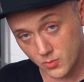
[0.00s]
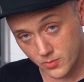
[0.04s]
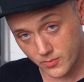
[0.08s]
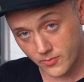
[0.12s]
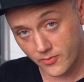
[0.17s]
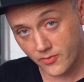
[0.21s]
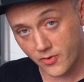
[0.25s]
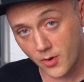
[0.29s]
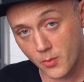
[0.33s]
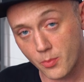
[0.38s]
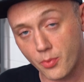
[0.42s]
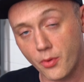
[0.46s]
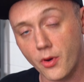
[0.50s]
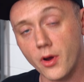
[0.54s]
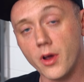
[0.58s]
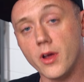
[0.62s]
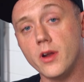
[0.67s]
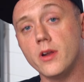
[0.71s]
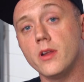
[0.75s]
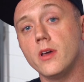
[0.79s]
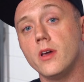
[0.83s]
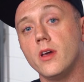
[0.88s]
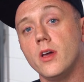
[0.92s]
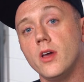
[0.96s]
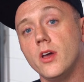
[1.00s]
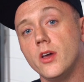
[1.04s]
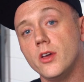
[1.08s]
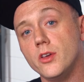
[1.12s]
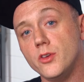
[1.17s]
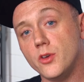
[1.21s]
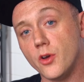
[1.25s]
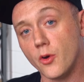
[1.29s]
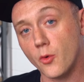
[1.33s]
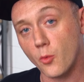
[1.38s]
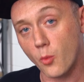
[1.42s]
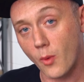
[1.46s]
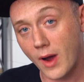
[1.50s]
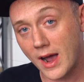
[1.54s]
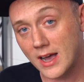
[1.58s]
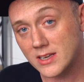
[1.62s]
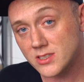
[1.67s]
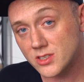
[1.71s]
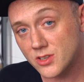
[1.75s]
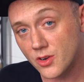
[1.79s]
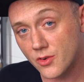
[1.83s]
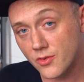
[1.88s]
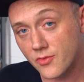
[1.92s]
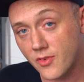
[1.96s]
for print, your
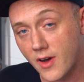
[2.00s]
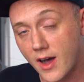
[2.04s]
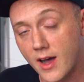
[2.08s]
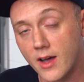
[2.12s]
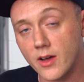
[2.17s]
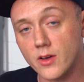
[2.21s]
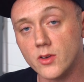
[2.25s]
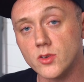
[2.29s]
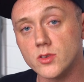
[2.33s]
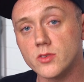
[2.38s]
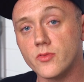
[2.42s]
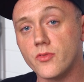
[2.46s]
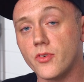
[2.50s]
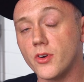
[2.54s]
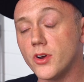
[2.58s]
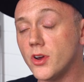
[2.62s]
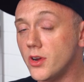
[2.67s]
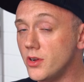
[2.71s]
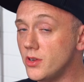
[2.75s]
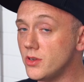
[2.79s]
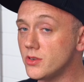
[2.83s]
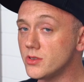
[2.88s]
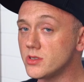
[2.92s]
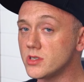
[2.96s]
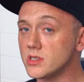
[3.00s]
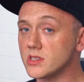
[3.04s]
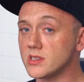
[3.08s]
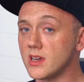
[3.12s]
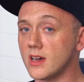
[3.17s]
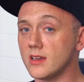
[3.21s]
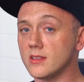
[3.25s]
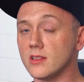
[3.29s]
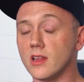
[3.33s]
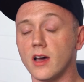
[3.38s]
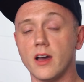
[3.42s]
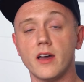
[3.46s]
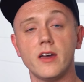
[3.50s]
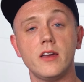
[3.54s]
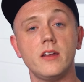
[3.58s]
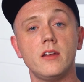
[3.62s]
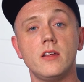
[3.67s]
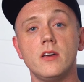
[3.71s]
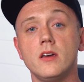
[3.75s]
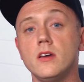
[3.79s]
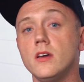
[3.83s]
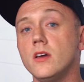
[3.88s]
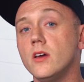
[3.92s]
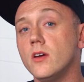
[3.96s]
raster files for your uses online,
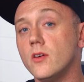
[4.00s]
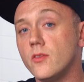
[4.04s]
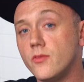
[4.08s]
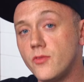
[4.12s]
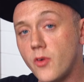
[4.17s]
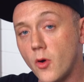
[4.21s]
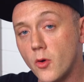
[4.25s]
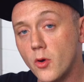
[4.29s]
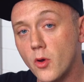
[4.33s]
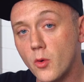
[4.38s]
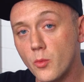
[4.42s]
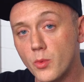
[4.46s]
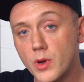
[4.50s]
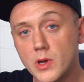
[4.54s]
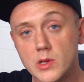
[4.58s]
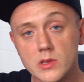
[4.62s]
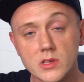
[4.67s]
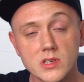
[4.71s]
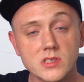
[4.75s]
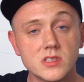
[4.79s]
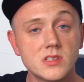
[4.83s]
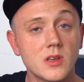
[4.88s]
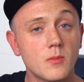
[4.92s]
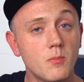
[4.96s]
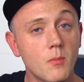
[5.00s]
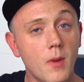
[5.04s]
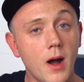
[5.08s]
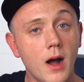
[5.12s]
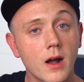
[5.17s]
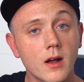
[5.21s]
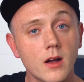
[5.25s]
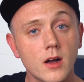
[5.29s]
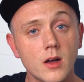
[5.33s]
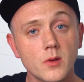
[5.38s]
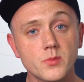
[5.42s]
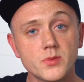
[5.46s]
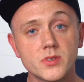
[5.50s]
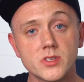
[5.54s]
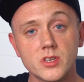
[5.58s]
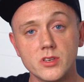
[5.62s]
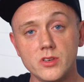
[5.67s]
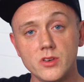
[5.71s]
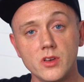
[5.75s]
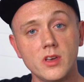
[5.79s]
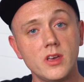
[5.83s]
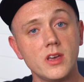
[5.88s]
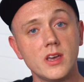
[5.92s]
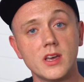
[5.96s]
photorealistic mockups so
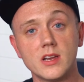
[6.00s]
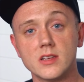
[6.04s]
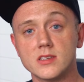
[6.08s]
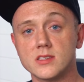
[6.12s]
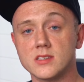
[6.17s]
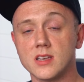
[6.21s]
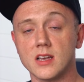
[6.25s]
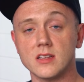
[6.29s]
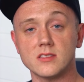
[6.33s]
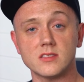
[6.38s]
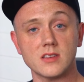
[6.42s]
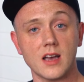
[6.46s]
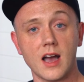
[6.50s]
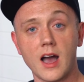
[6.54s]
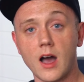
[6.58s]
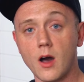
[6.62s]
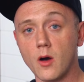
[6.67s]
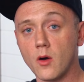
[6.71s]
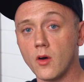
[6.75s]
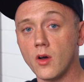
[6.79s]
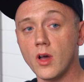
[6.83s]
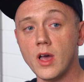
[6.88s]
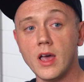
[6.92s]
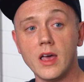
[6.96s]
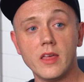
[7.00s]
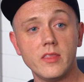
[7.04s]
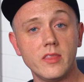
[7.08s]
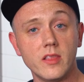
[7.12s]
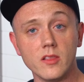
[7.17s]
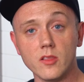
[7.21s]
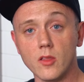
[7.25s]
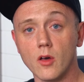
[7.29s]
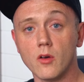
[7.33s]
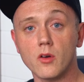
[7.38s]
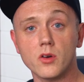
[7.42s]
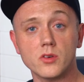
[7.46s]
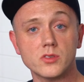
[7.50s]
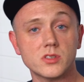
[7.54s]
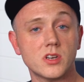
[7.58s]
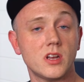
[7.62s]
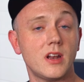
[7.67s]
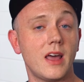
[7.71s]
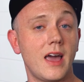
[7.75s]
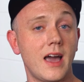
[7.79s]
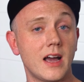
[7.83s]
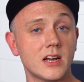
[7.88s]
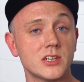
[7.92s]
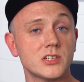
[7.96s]
you can get a sense of how the logo is
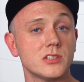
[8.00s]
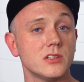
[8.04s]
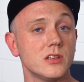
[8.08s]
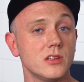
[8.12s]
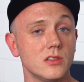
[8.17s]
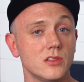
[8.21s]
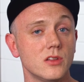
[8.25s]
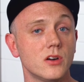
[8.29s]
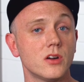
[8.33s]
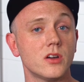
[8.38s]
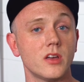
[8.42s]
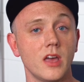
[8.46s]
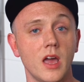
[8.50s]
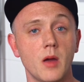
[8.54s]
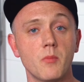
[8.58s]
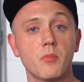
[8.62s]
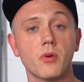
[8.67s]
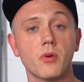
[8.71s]
going to actually look and